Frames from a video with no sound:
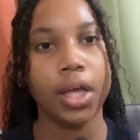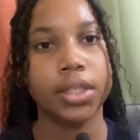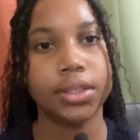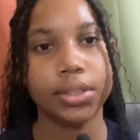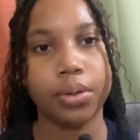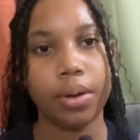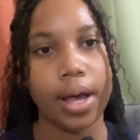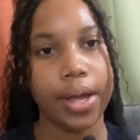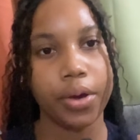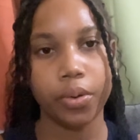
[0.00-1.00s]
So
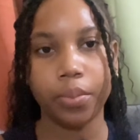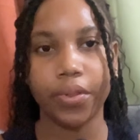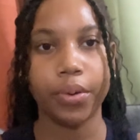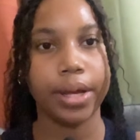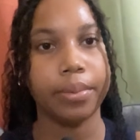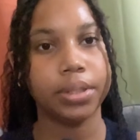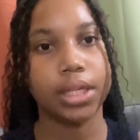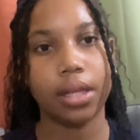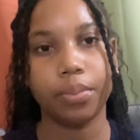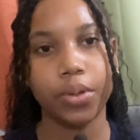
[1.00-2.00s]
I hope they were able to
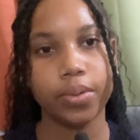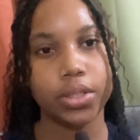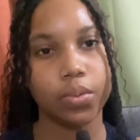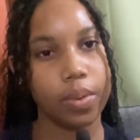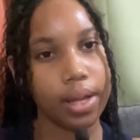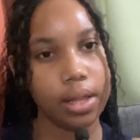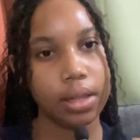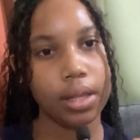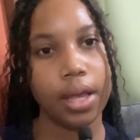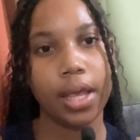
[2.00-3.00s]
help you as well.